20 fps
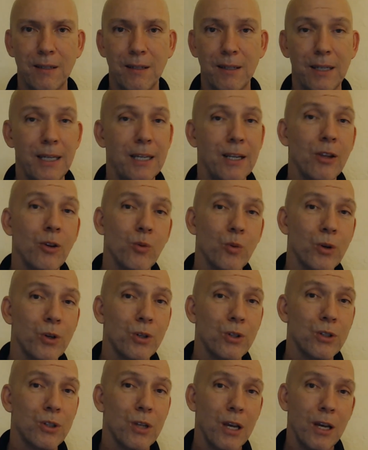In other
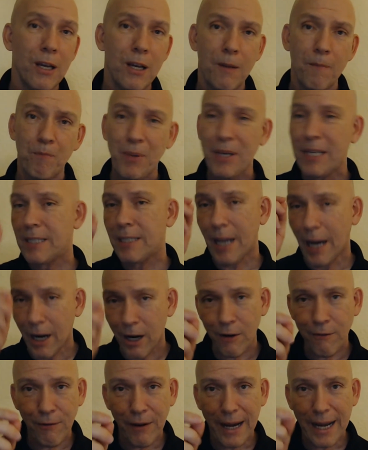words, be
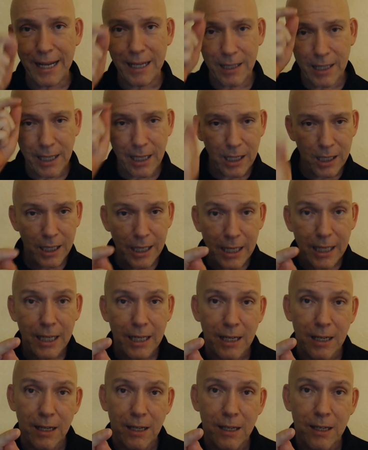terrifyingly
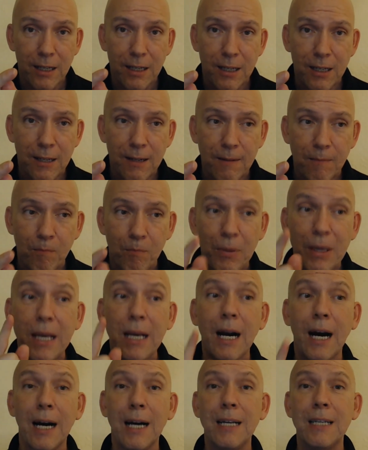clean
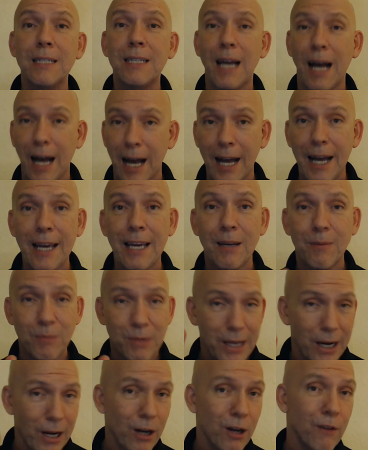because I am
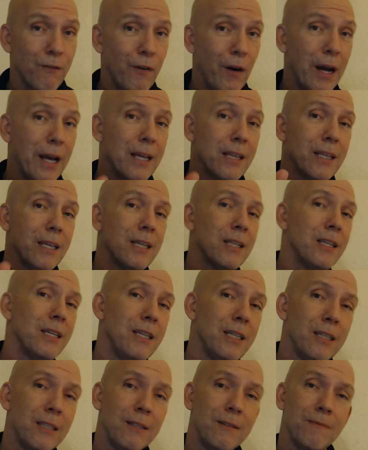terrifyingly
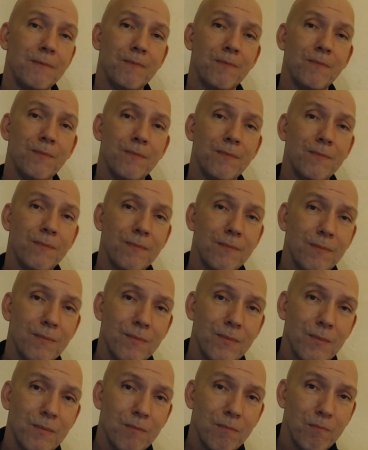clean.
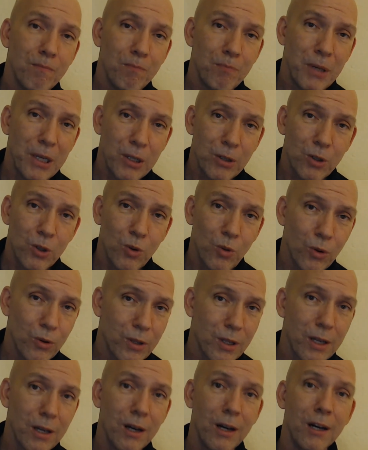Peter's
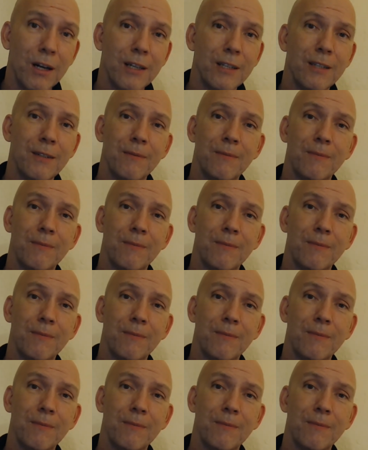quoting God.